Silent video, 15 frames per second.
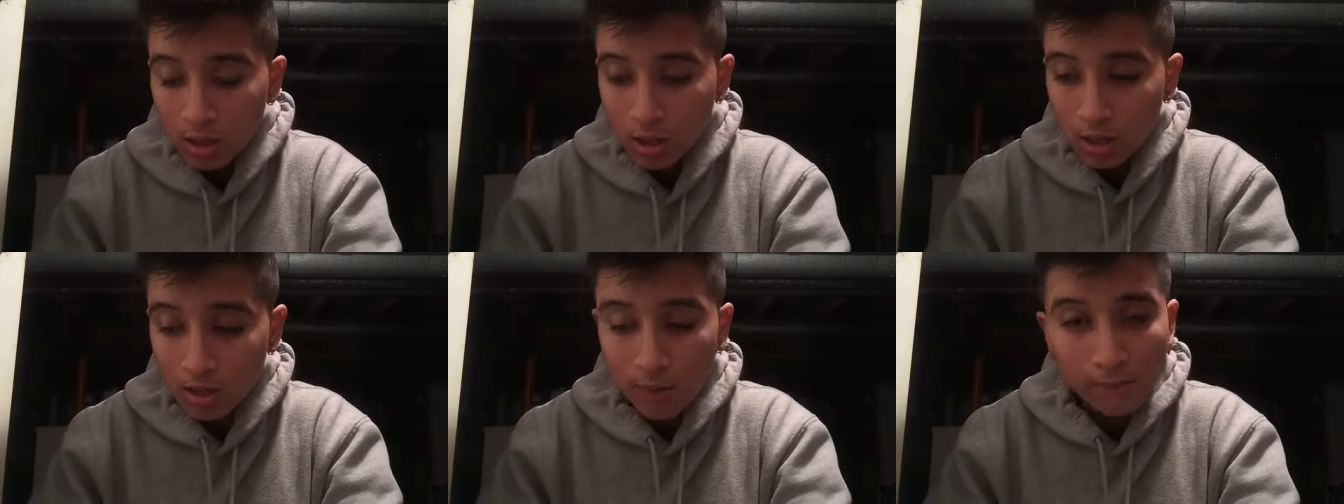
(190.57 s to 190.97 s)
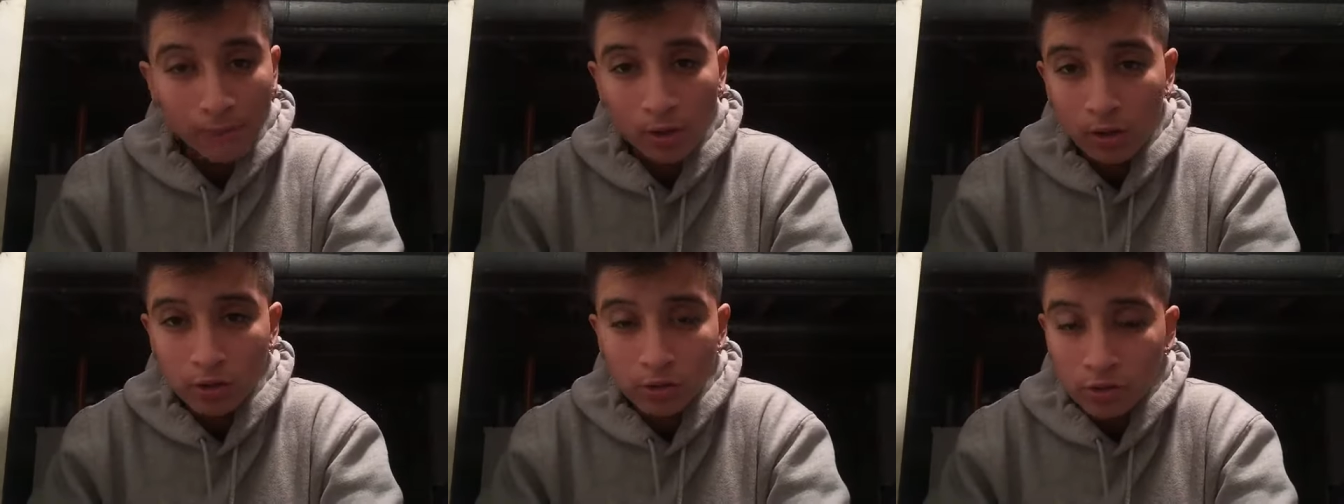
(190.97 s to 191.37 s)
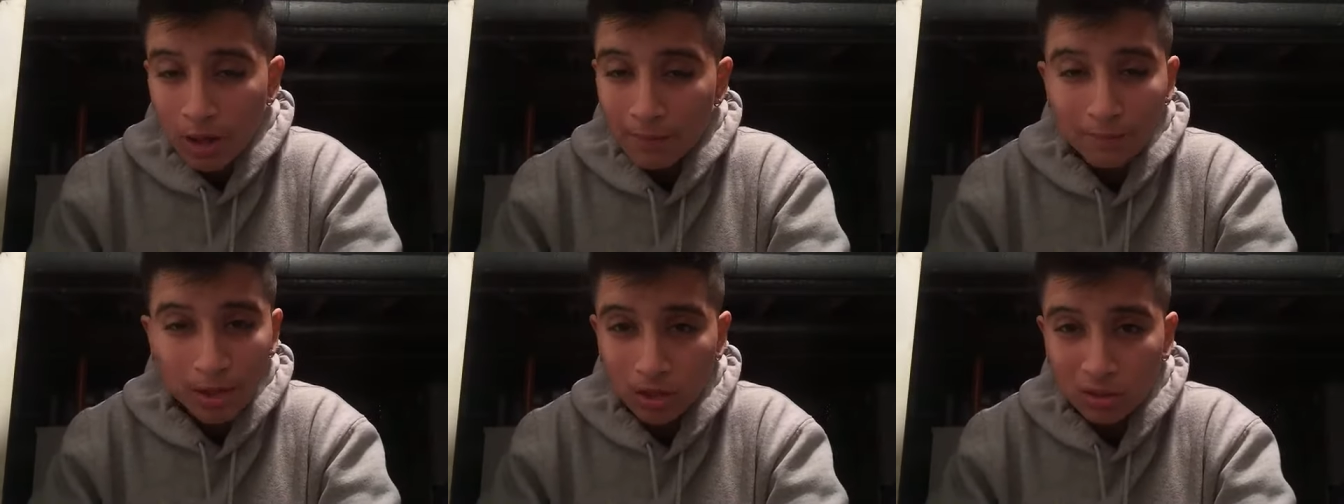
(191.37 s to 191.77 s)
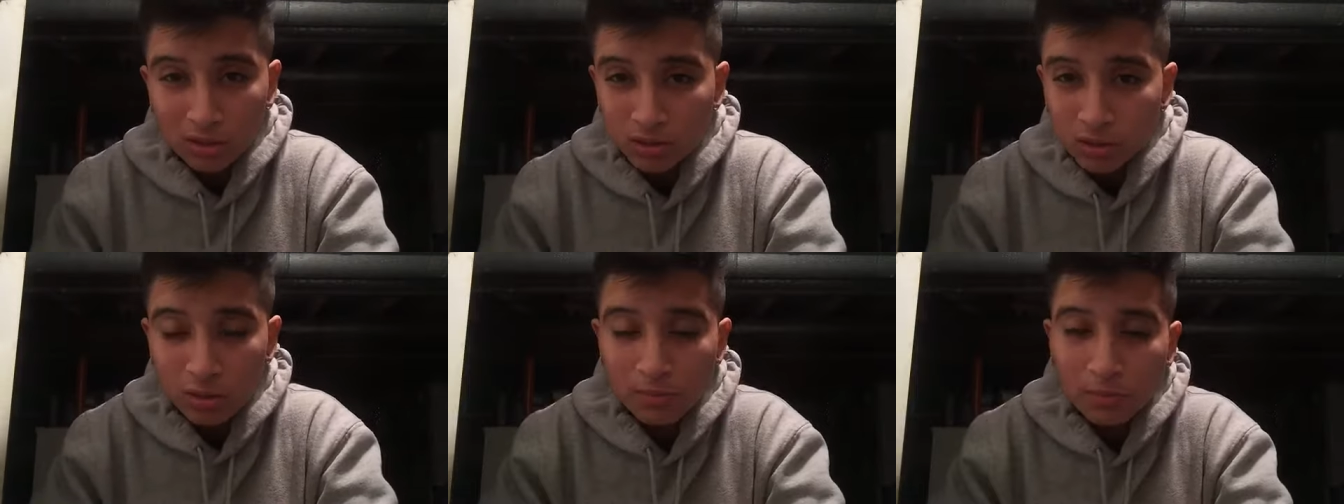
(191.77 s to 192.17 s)
And I'm gonna, I'm not
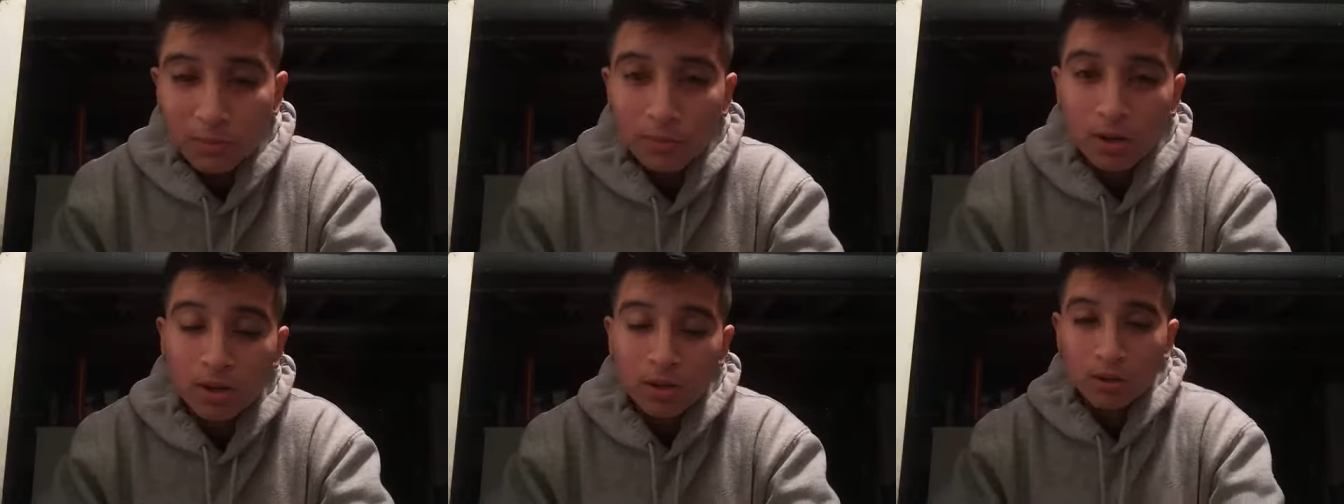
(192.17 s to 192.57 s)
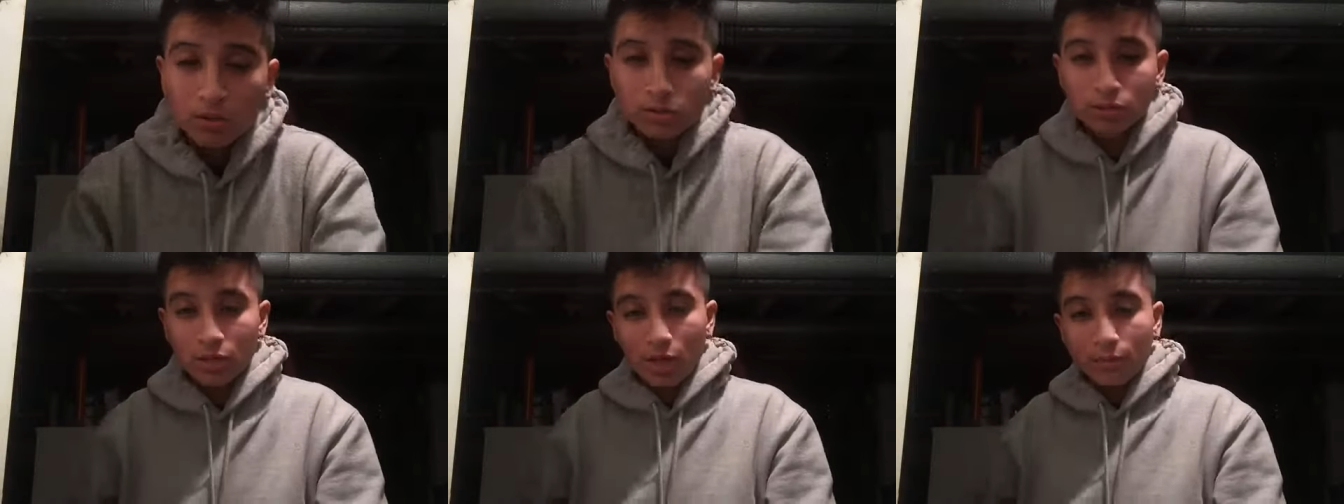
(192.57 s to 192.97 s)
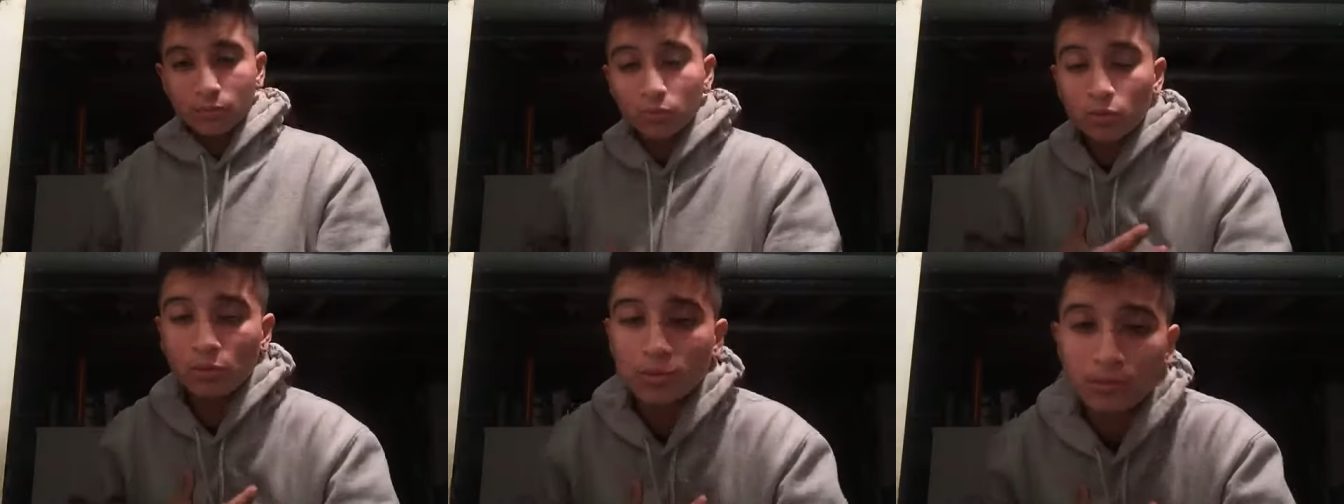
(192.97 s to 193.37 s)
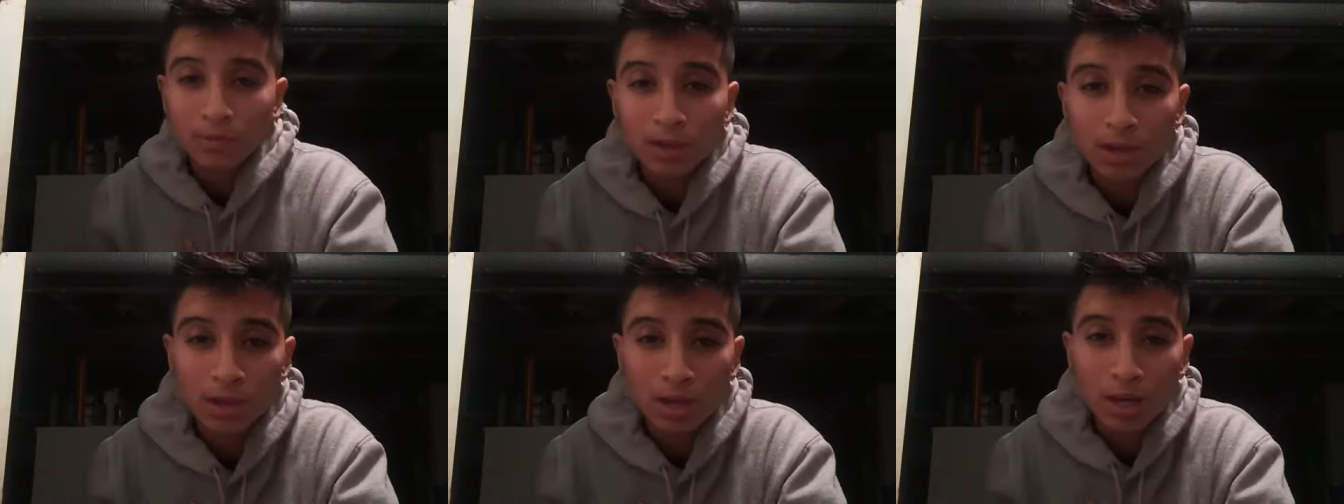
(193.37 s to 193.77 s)
gonna trip about it because I'm doing
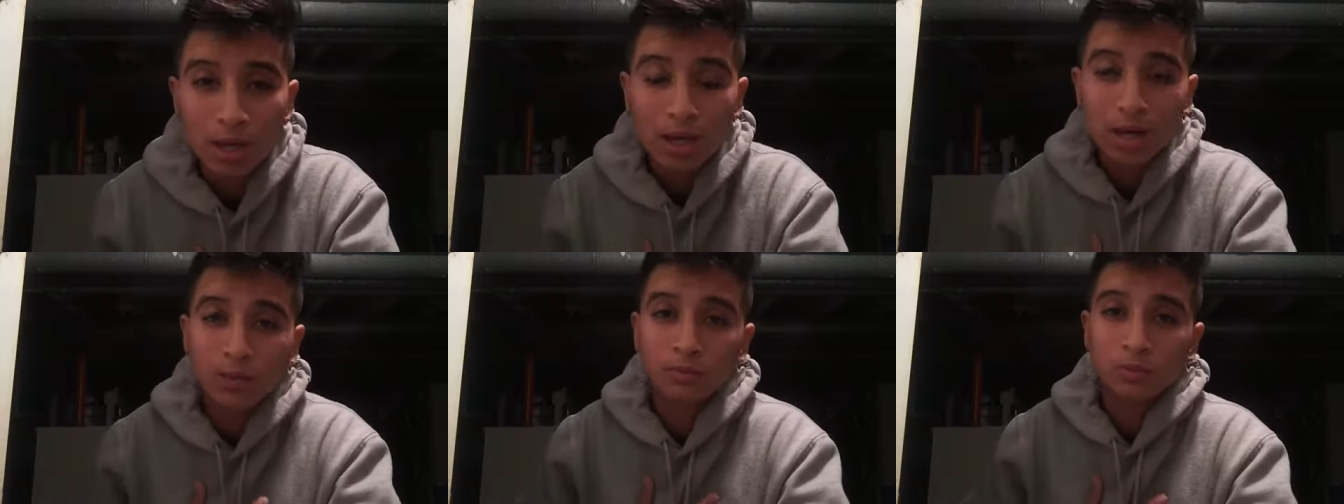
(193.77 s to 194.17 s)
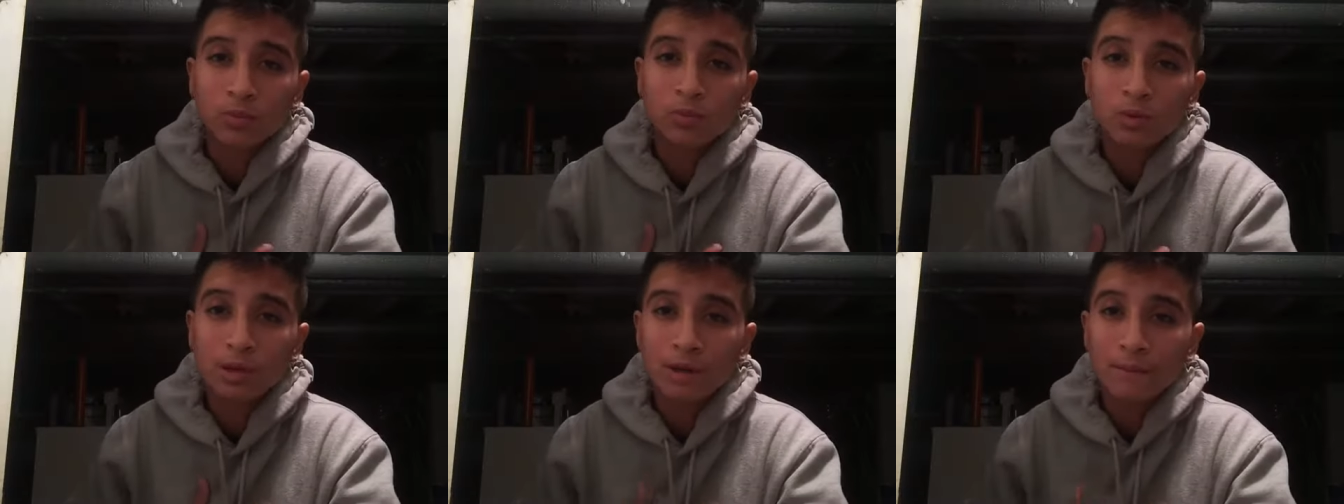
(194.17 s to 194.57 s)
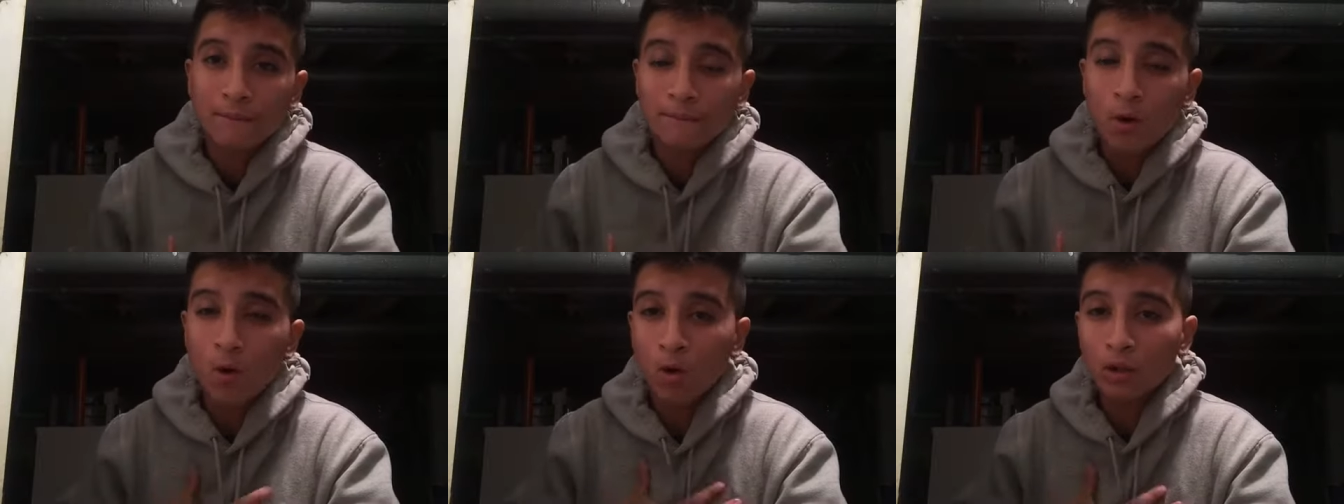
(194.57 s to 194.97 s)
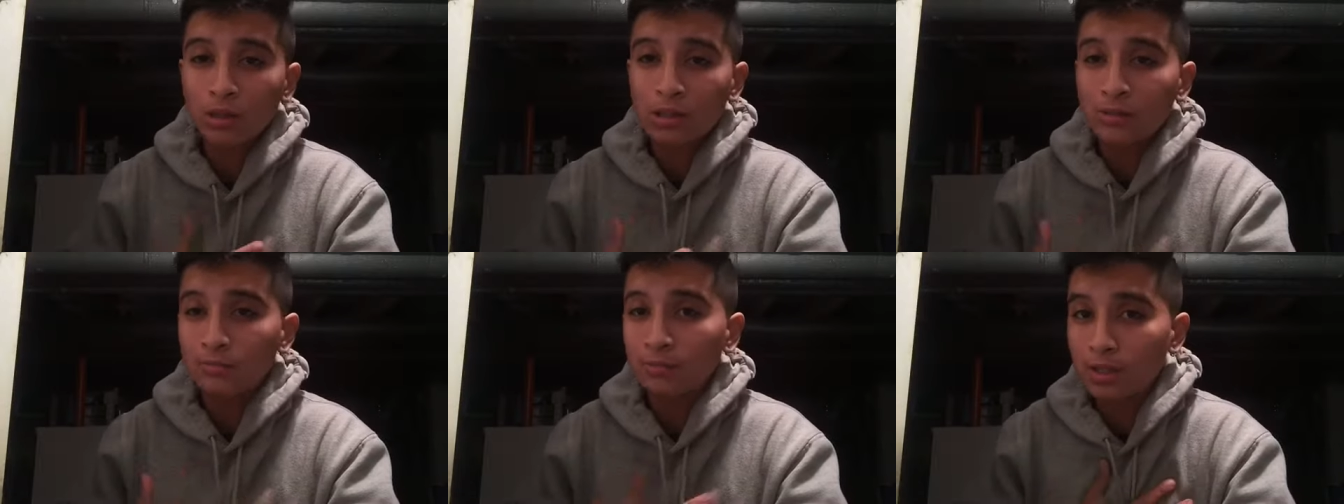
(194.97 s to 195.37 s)
me and I'm doing
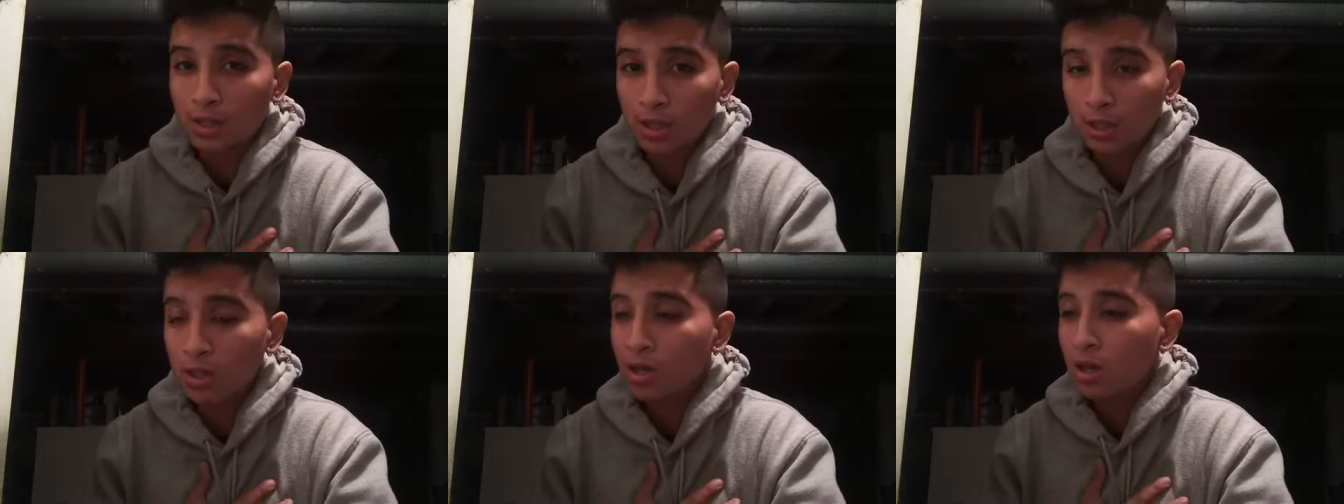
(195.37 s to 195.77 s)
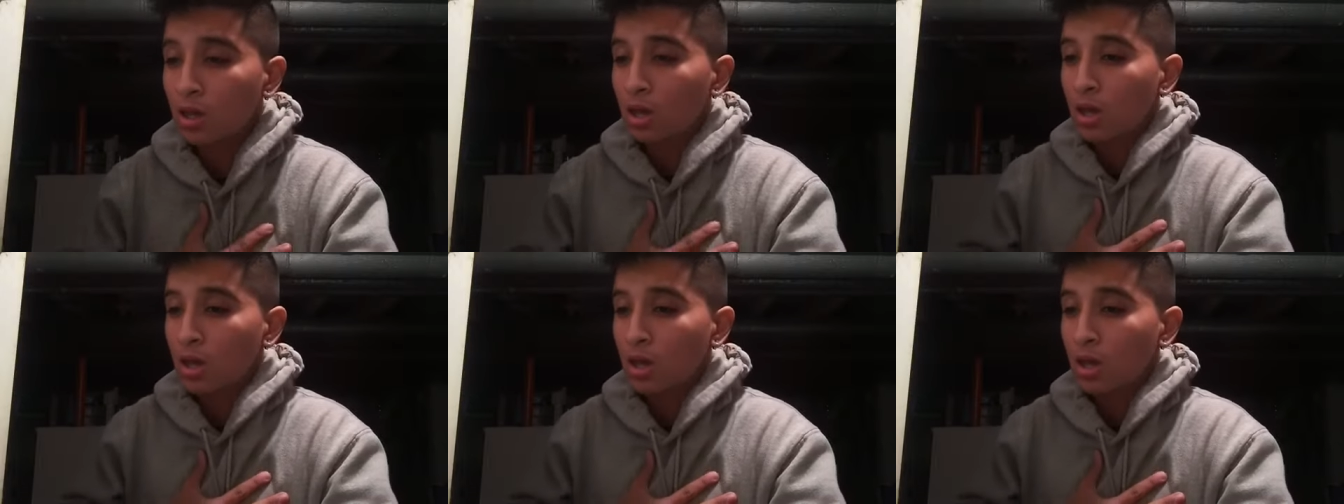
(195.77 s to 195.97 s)
only me